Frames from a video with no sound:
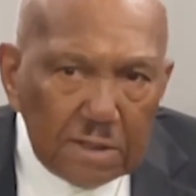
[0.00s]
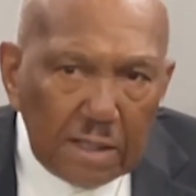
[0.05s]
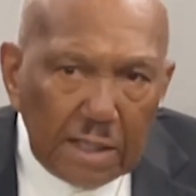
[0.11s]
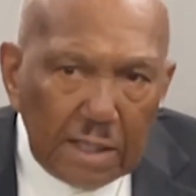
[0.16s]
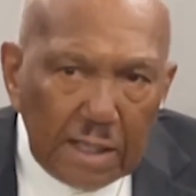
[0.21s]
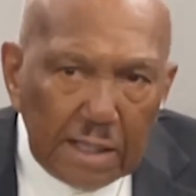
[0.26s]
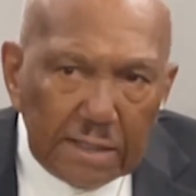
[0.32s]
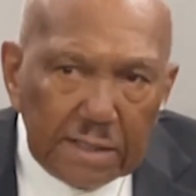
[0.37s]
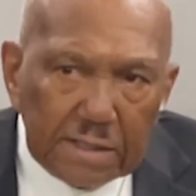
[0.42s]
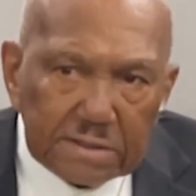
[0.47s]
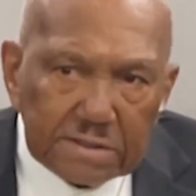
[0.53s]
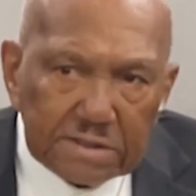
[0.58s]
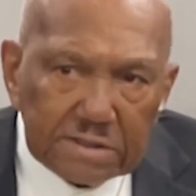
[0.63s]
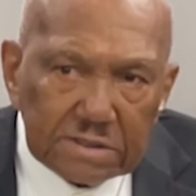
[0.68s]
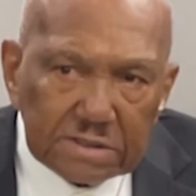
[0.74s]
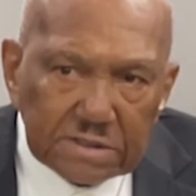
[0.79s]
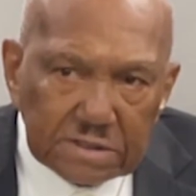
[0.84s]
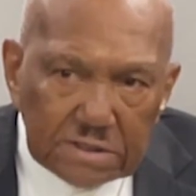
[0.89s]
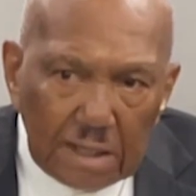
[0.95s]
And
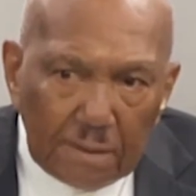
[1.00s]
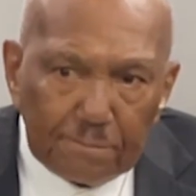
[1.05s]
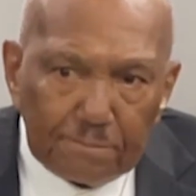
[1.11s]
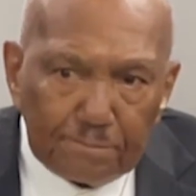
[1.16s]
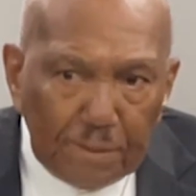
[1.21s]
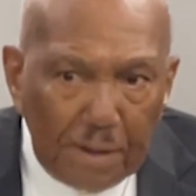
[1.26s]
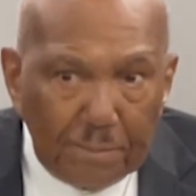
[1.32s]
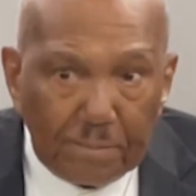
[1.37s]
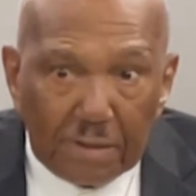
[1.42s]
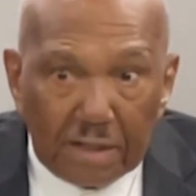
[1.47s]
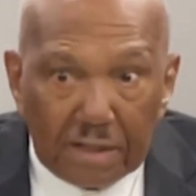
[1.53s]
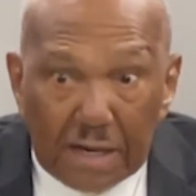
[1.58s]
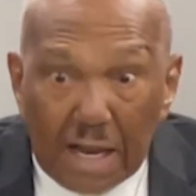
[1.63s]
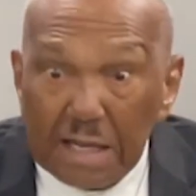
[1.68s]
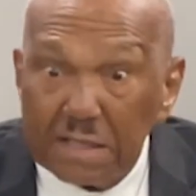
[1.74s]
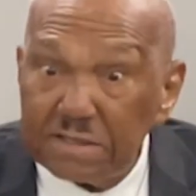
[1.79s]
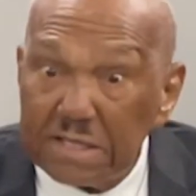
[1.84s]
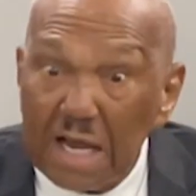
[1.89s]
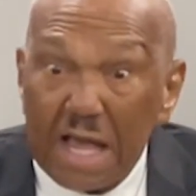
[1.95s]
some people are
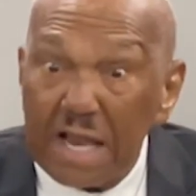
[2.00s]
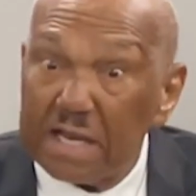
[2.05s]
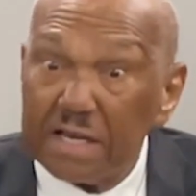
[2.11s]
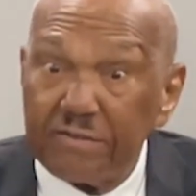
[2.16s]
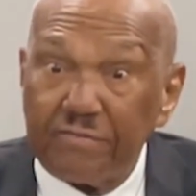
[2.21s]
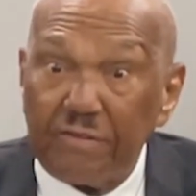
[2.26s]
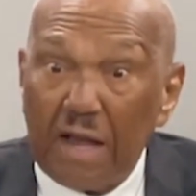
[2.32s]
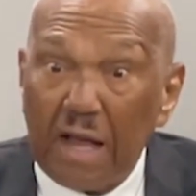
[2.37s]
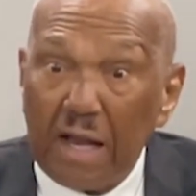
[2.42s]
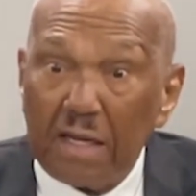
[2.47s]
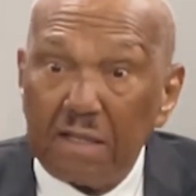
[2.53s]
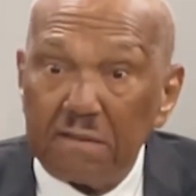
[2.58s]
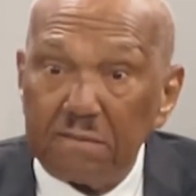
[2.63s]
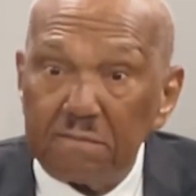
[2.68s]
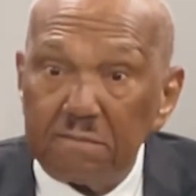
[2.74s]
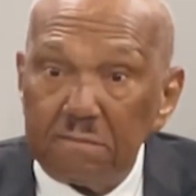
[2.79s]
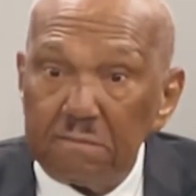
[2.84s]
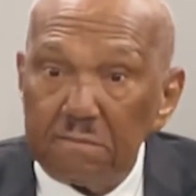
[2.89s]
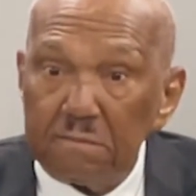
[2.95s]
not satisfied.
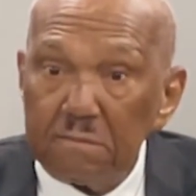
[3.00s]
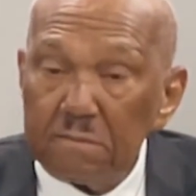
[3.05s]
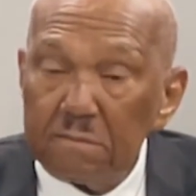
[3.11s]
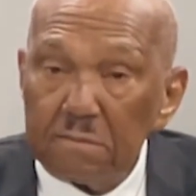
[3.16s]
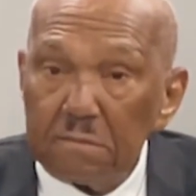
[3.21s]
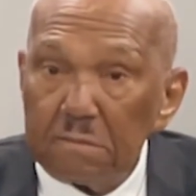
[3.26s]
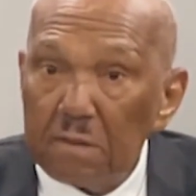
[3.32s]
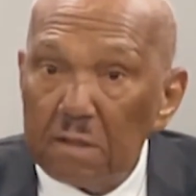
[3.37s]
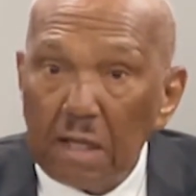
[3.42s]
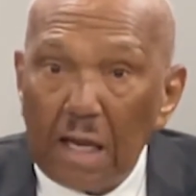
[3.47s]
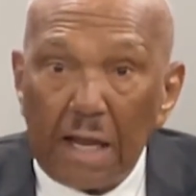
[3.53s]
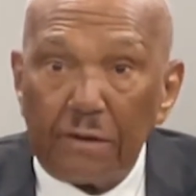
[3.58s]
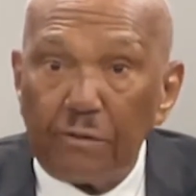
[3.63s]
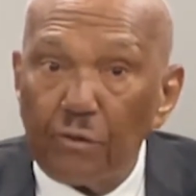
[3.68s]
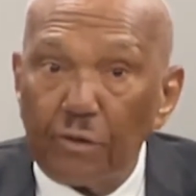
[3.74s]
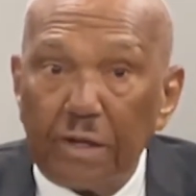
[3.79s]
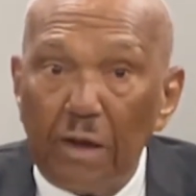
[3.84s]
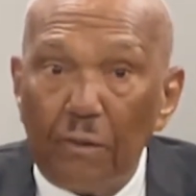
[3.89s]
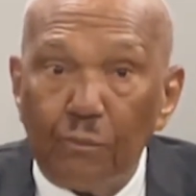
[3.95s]
I
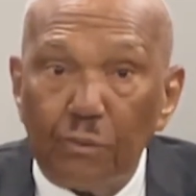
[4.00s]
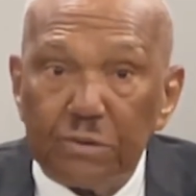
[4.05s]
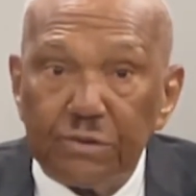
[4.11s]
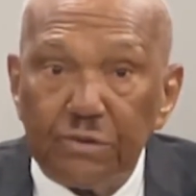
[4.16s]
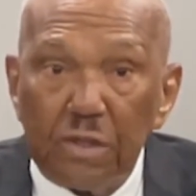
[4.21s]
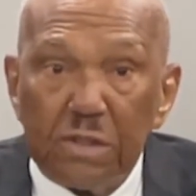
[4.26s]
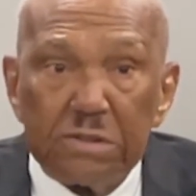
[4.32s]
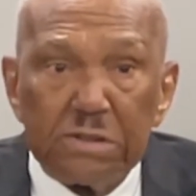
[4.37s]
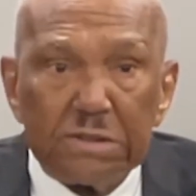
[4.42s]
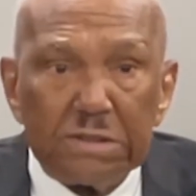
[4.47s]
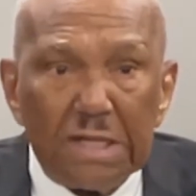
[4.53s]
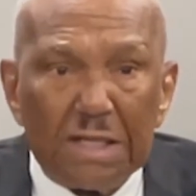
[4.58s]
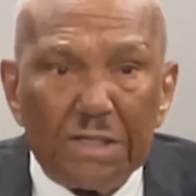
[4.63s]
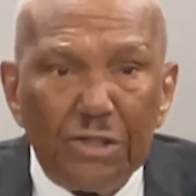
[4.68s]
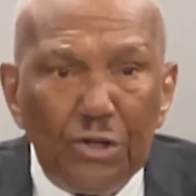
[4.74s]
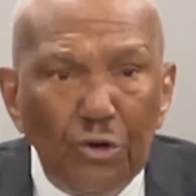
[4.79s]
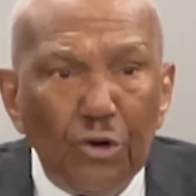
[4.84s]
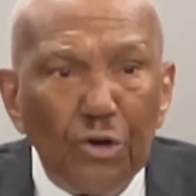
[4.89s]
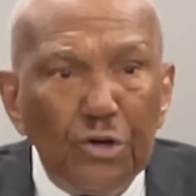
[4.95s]
don't care what
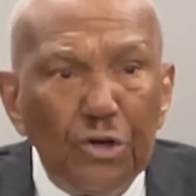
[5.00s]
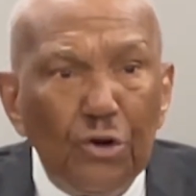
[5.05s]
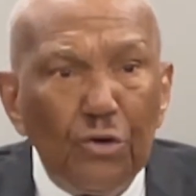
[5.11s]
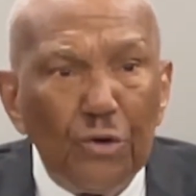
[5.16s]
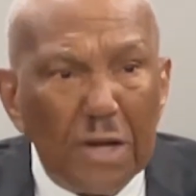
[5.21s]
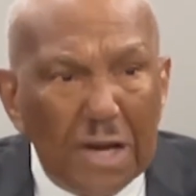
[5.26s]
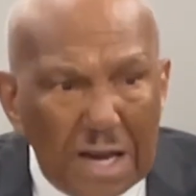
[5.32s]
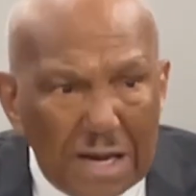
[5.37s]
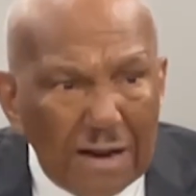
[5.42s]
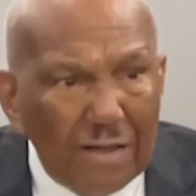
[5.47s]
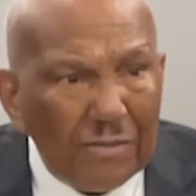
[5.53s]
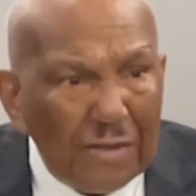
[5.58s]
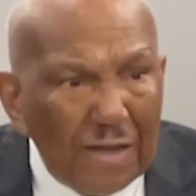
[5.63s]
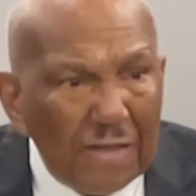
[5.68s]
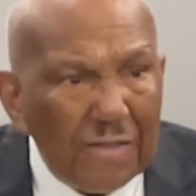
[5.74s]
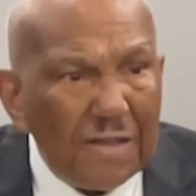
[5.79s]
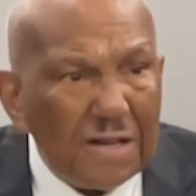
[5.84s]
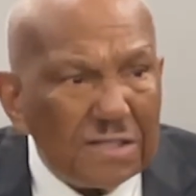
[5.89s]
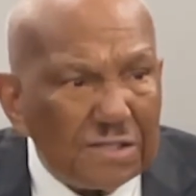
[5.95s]
and you can do
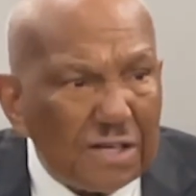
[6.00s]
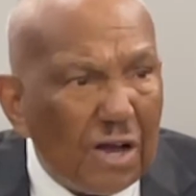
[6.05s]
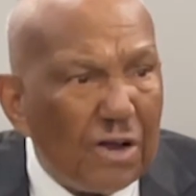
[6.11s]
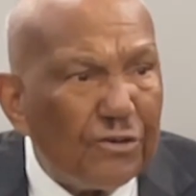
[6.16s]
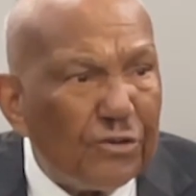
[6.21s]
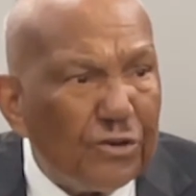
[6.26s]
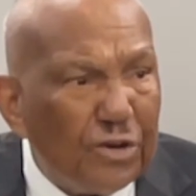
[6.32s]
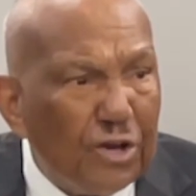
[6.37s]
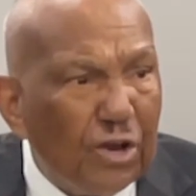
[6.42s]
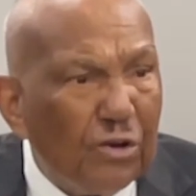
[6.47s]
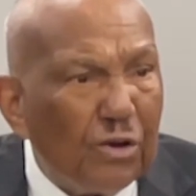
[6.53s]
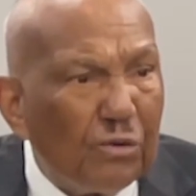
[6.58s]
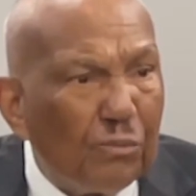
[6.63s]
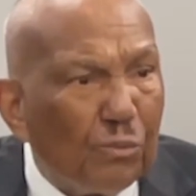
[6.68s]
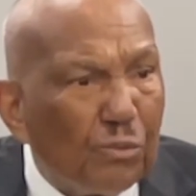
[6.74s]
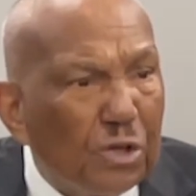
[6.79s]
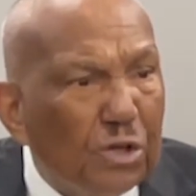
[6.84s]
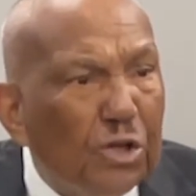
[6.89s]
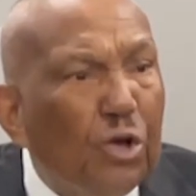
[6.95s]
anything in this country
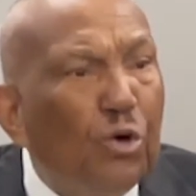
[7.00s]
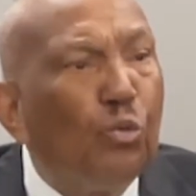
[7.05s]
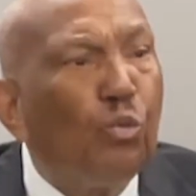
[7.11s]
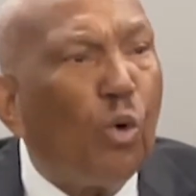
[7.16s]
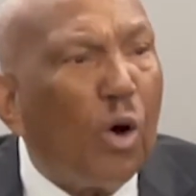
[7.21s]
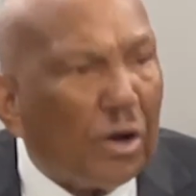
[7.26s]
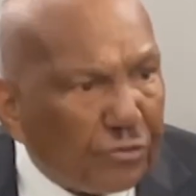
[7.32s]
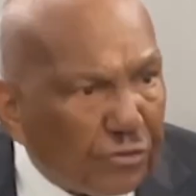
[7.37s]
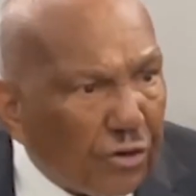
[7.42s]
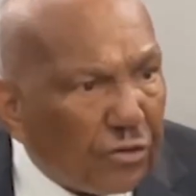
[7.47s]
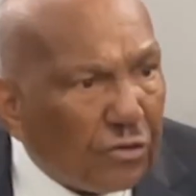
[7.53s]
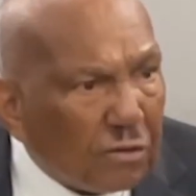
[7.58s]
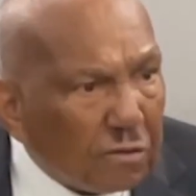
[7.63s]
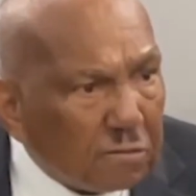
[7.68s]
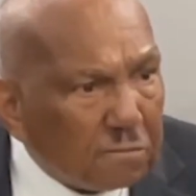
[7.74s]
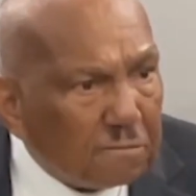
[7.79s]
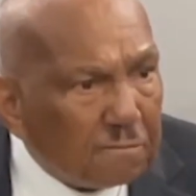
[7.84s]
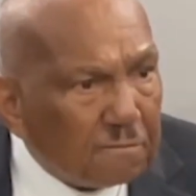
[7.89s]
you want to do.